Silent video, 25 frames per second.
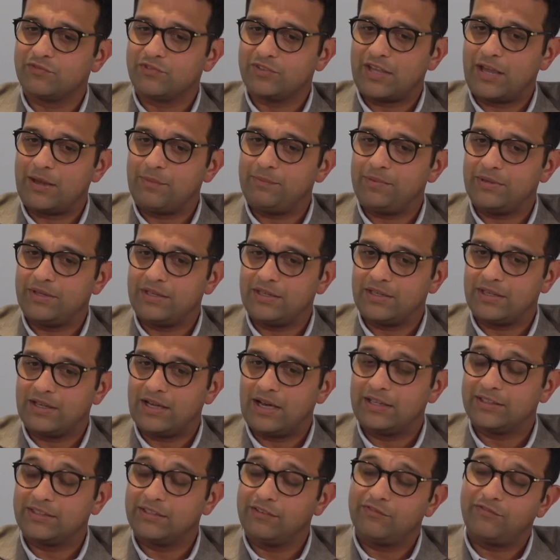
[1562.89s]
for that being,
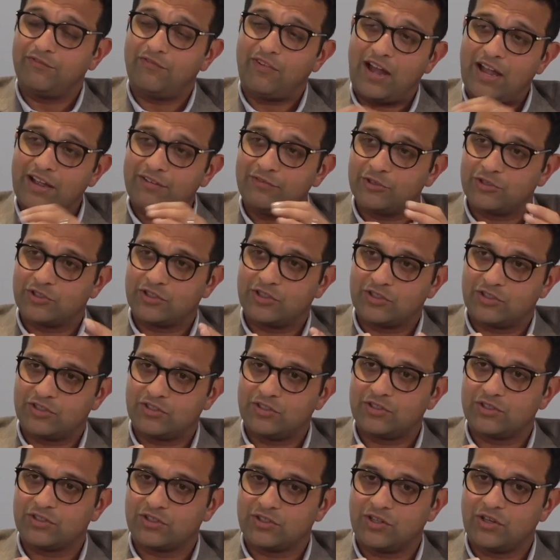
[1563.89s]
I think 5 or 6
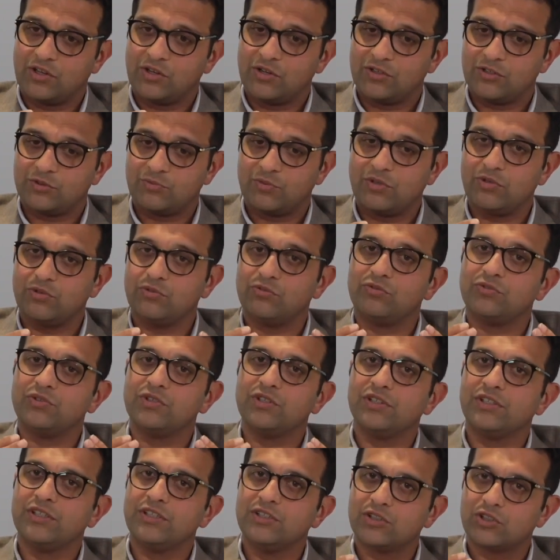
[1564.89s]
years ago is when you
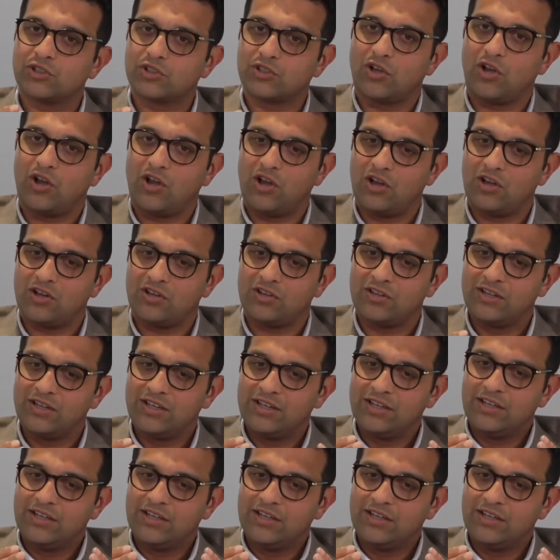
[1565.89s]
really saw